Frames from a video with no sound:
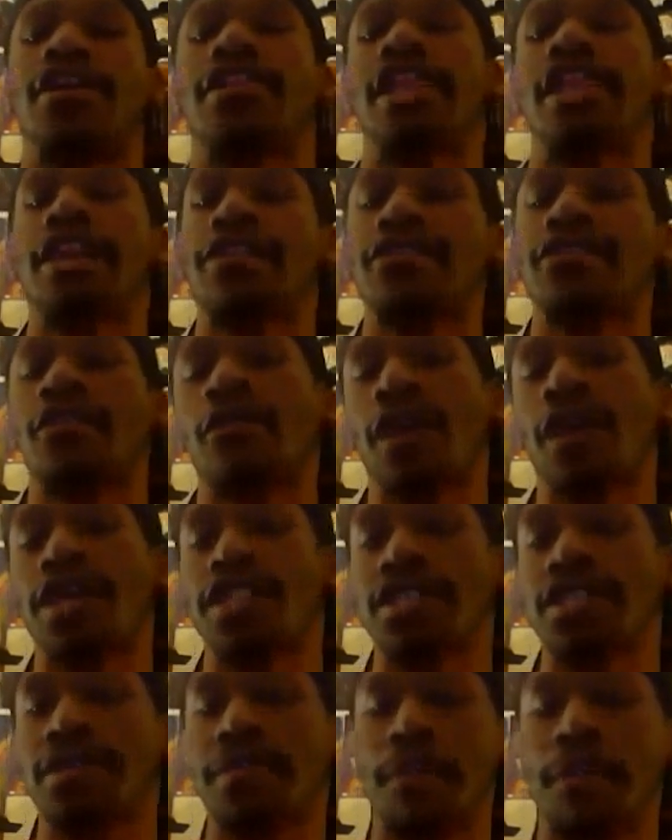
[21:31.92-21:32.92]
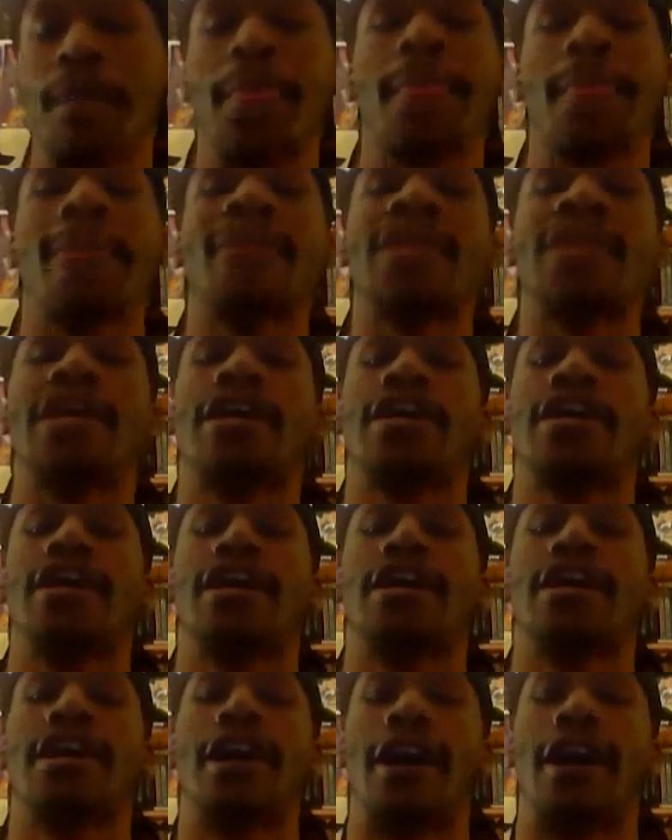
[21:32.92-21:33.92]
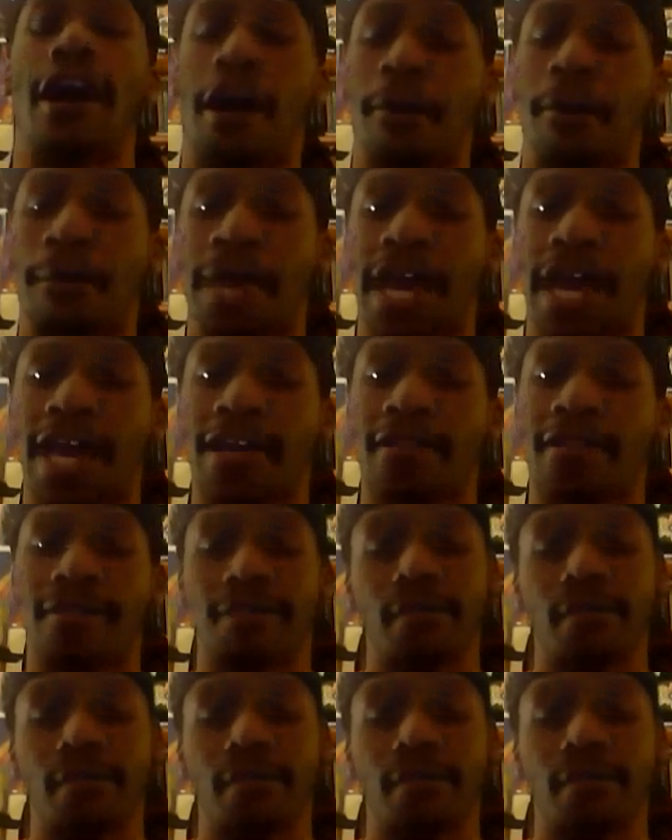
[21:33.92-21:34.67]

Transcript: thank you for watching. I'm Pat,